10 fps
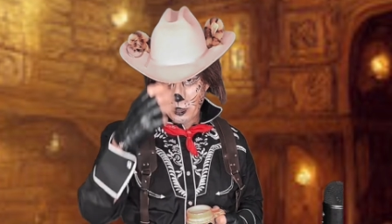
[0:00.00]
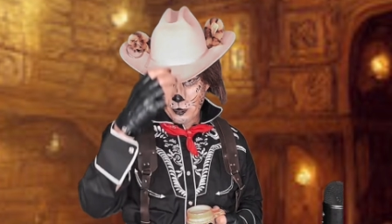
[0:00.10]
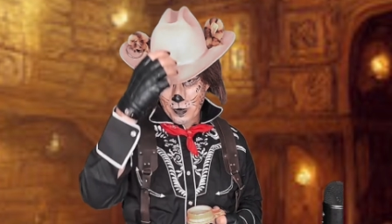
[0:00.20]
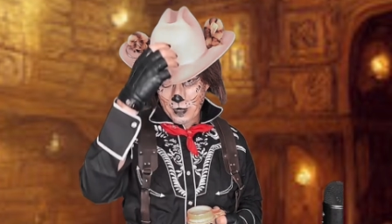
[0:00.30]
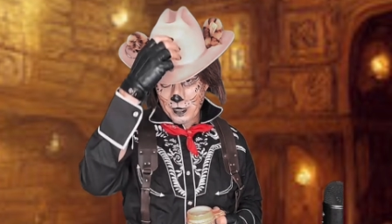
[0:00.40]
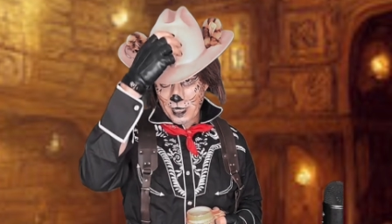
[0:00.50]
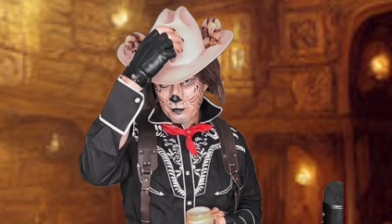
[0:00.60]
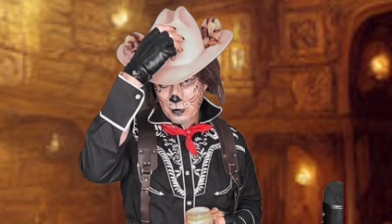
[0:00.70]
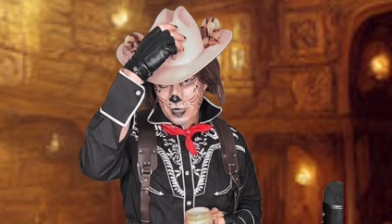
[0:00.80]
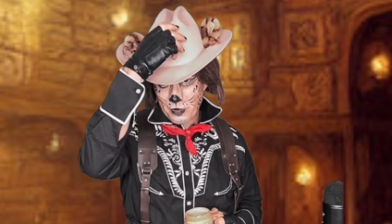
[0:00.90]
Hope I'm
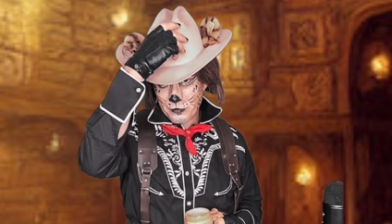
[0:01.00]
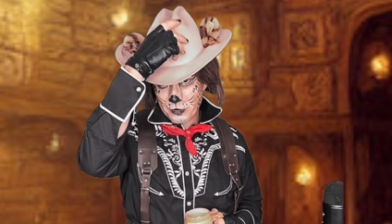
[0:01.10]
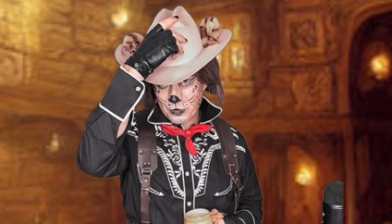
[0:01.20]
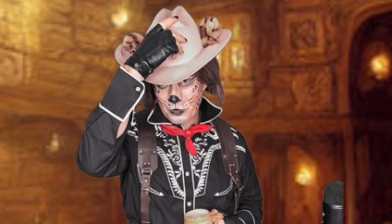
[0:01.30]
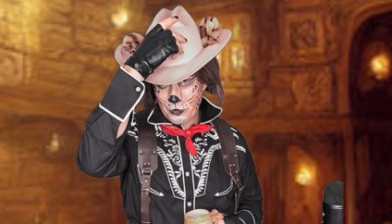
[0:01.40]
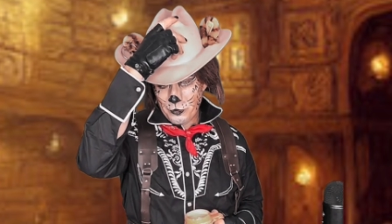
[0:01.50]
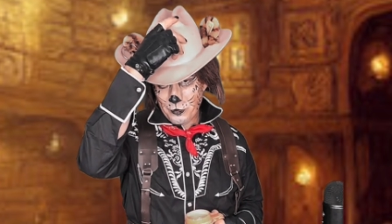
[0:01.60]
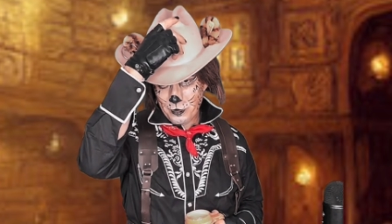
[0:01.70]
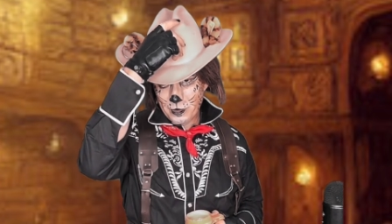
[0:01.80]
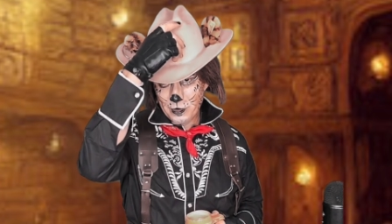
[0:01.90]
not bothering
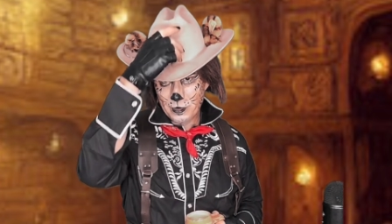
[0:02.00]
you.